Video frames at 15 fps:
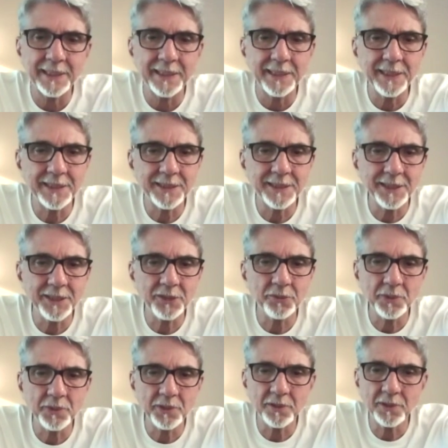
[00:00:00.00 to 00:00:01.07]
it is
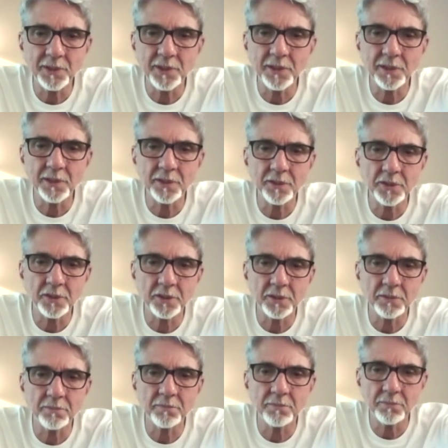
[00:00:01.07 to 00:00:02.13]
within this
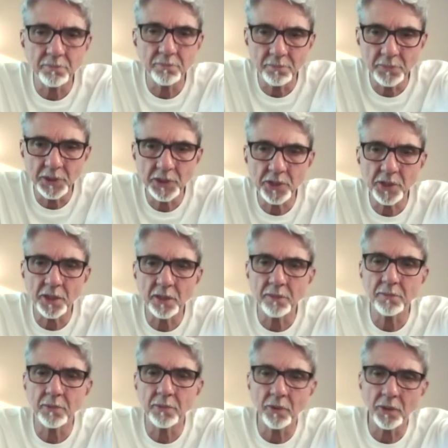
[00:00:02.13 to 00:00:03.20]
mithya
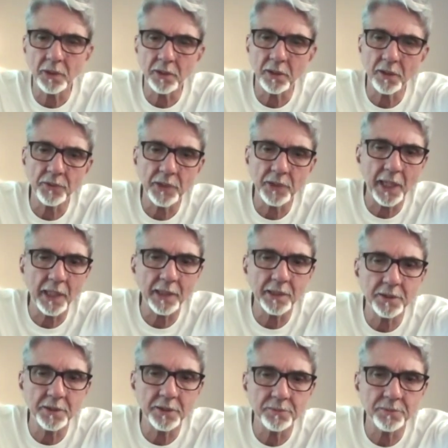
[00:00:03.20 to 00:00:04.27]
or the
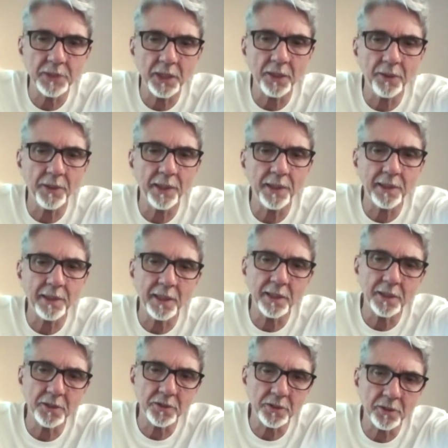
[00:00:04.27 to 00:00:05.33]
reality, you know? And then
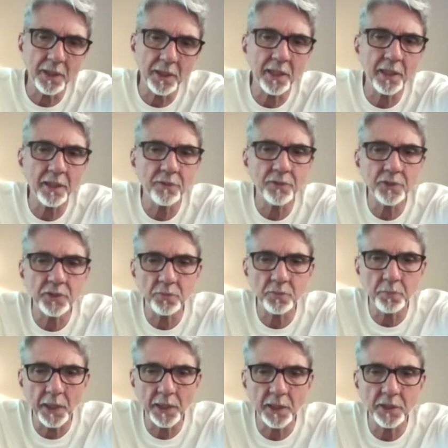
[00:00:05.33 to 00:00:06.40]
it's gonna have a
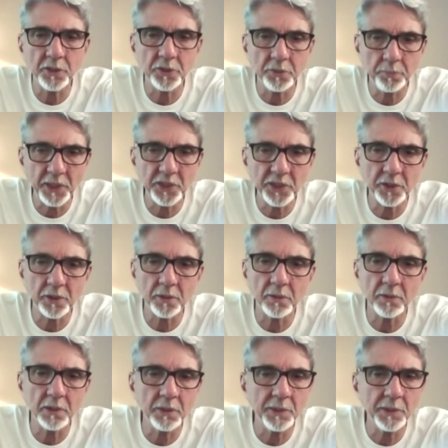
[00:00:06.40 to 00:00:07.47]
spatial
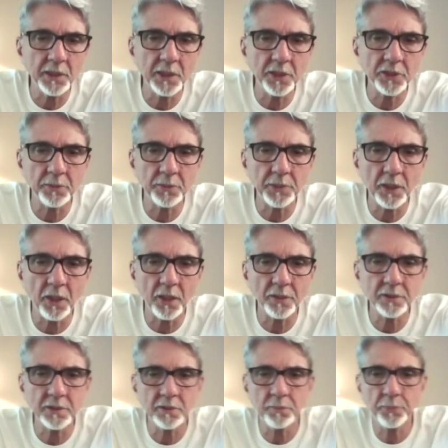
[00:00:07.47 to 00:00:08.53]
limitation,
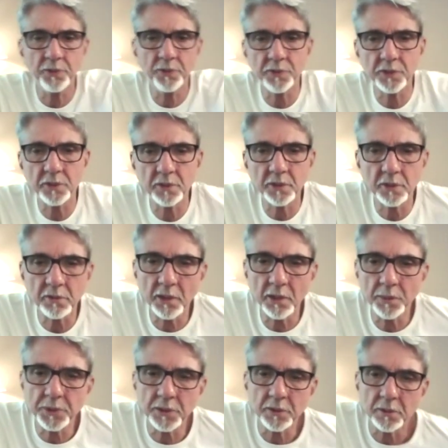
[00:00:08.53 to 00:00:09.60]
because in the previous
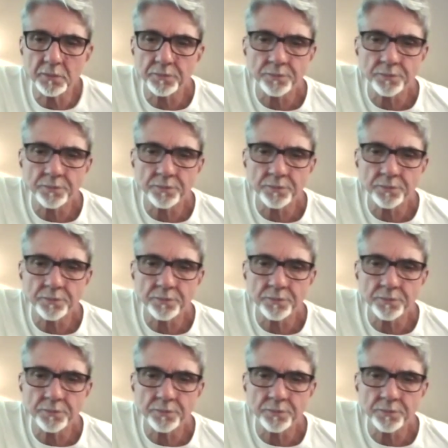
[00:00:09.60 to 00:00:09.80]
description,